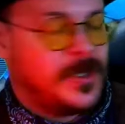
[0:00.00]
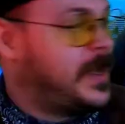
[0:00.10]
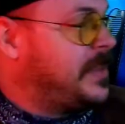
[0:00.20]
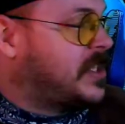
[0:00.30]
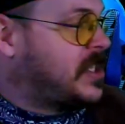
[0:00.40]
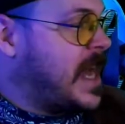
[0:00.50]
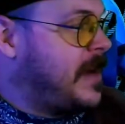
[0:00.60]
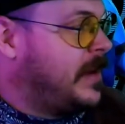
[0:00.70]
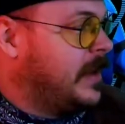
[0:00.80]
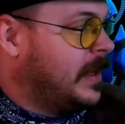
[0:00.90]
got the
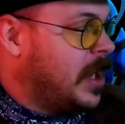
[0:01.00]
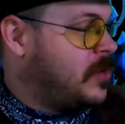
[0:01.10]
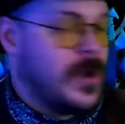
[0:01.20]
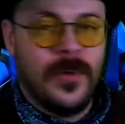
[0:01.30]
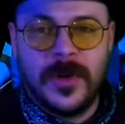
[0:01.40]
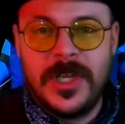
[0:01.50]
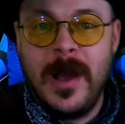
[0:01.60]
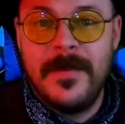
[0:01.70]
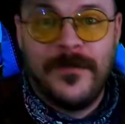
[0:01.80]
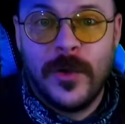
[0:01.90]
siren. Oh no, they're
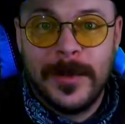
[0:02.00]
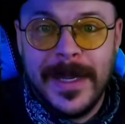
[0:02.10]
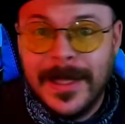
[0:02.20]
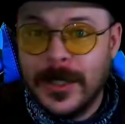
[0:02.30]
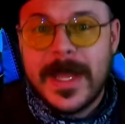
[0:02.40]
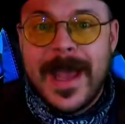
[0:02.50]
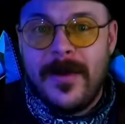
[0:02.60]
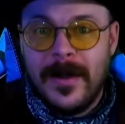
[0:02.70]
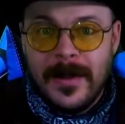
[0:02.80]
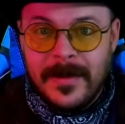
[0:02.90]
coming for me. Look
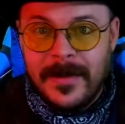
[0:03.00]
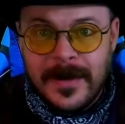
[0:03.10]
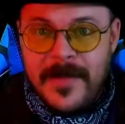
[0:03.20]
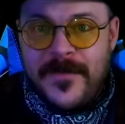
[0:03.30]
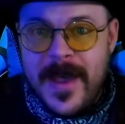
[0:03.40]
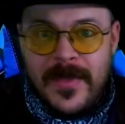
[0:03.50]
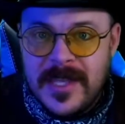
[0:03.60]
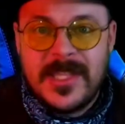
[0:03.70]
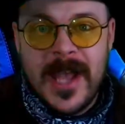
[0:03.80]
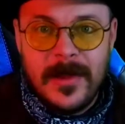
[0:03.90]
out. They found
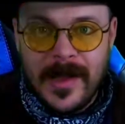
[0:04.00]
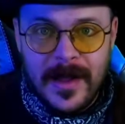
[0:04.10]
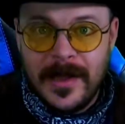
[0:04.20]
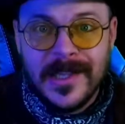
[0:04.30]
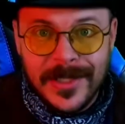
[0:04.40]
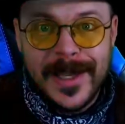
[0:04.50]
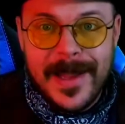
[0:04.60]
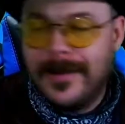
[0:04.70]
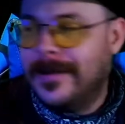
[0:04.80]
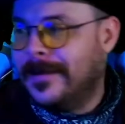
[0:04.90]
this outlaw. Look out.